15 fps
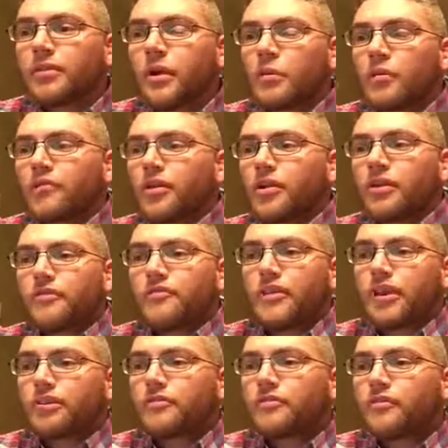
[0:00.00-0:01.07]
that were very
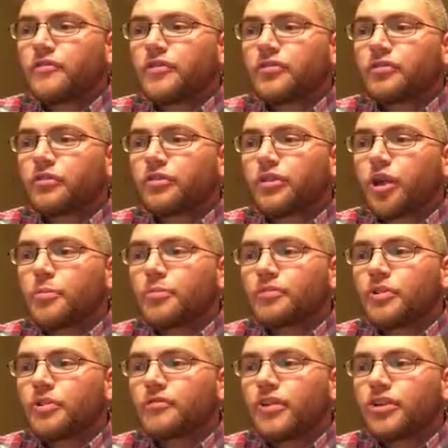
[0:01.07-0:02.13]
effective for physical therapist
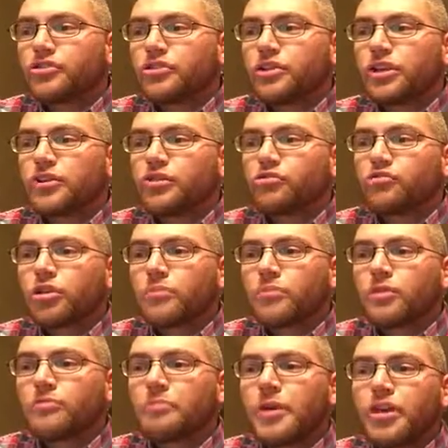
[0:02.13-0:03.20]
intervention in the
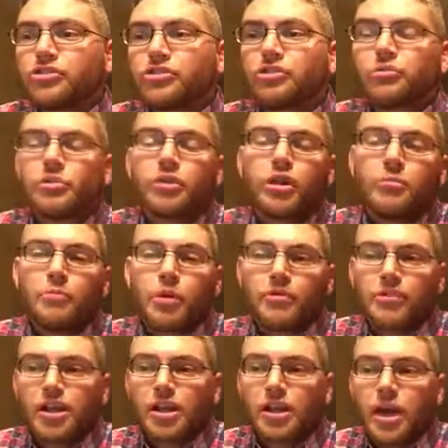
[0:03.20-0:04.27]
treatment of patients with lumbar
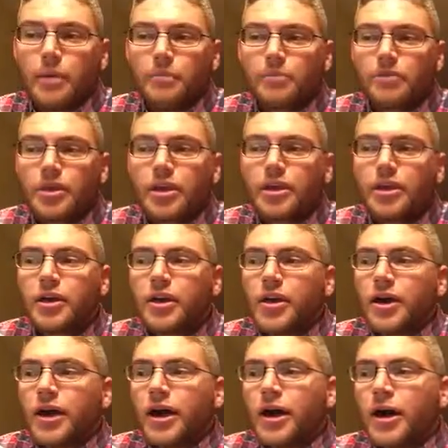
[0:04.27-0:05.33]
radiculopathy.
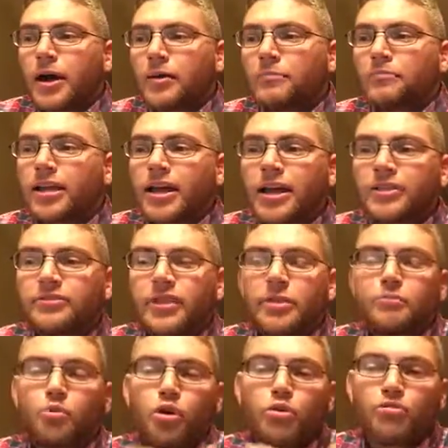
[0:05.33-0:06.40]
Like I
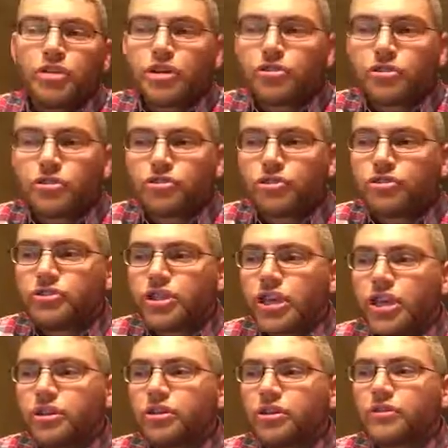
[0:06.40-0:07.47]
said, more research is
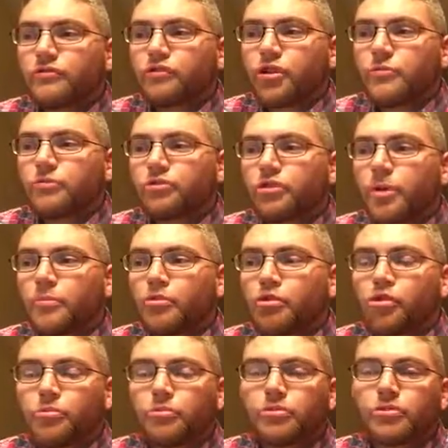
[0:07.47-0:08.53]
needed to confirm
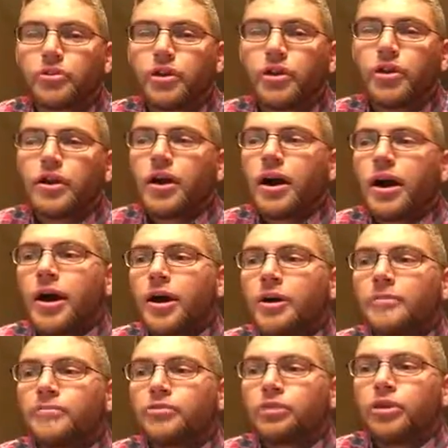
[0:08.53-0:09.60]
subgroups
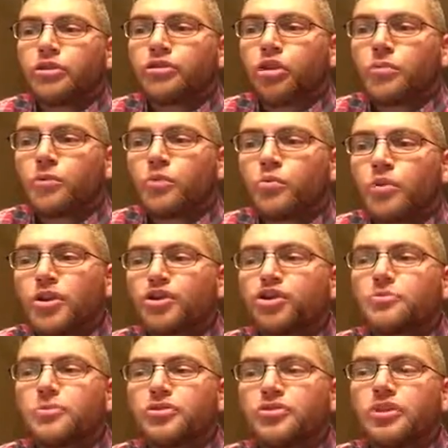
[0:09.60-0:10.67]
to determine which
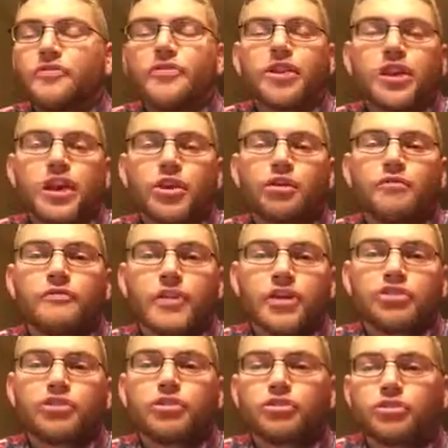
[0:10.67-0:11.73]
specific
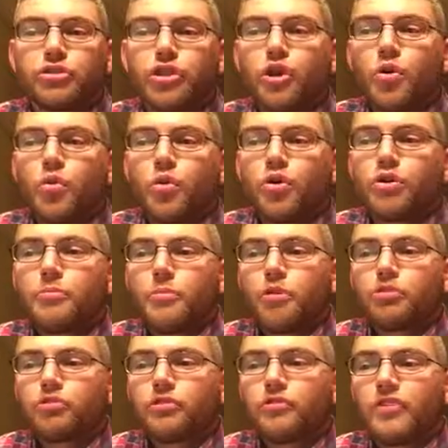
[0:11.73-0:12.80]
interventions were the
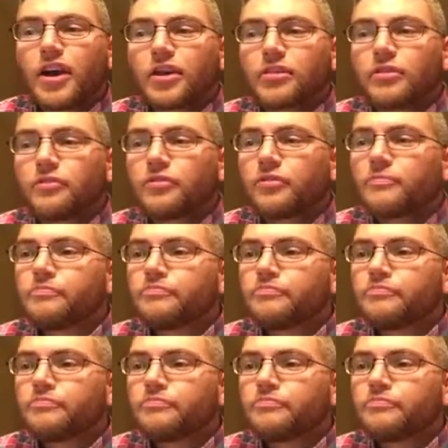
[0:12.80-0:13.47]
most effective.